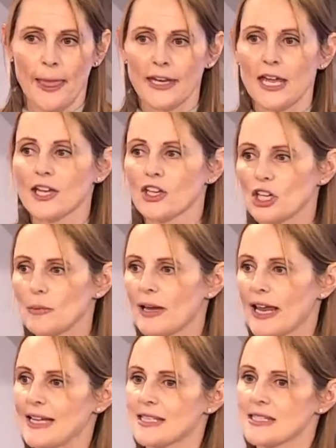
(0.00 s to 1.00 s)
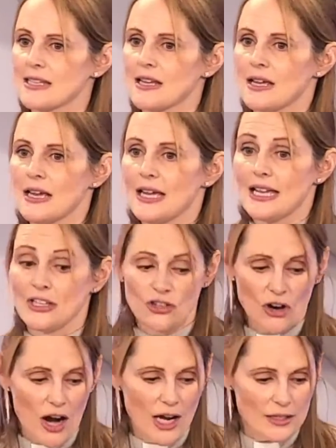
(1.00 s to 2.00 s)
And it accumulates in
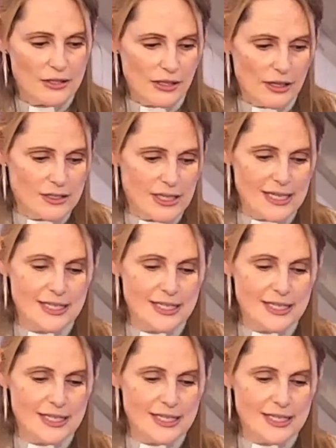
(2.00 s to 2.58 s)
childhood.